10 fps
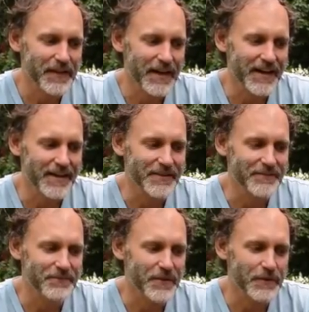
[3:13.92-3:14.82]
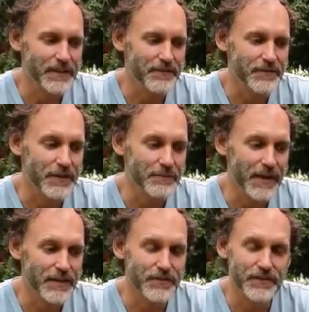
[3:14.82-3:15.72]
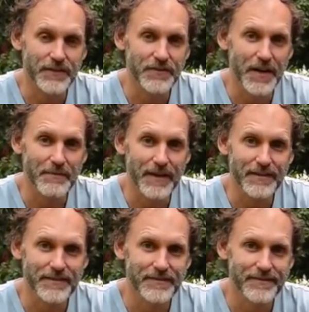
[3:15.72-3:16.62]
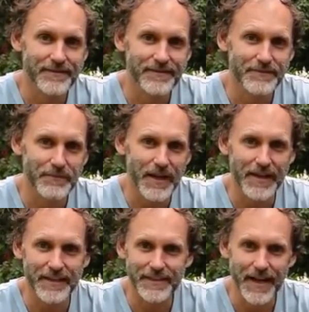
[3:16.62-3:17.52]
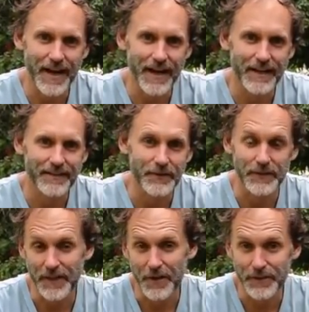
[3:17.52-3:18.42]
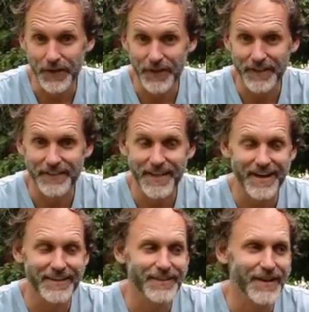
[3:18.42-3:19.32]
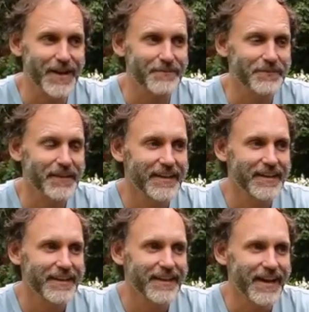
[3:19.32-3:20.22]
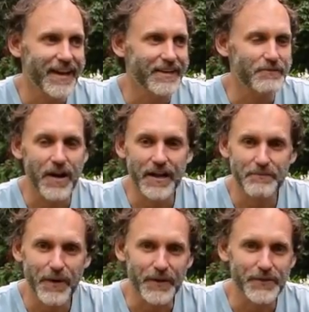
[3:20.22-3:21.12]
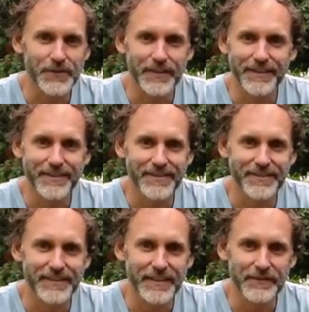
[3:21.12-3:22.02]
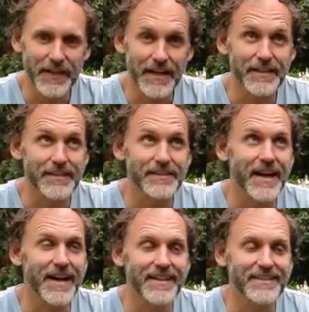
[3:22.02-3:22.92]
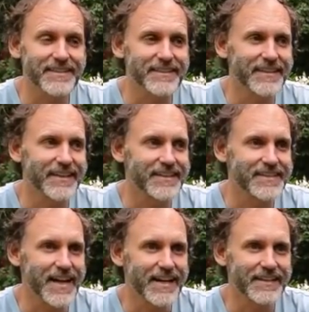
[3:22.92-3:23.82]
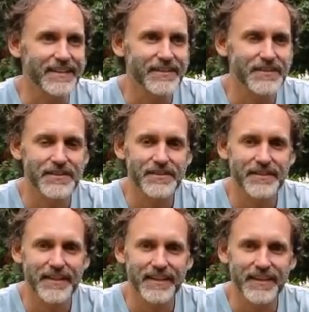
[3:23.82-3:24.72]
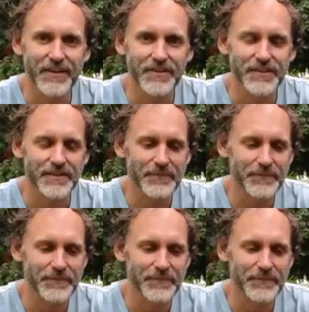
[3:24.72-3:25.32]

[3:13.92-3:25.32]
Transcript: um, we lived on the beach for three months playing guitar I was, I was learning guitar at the time and riding poultry and just living under the stars and in the sun and in the ocean.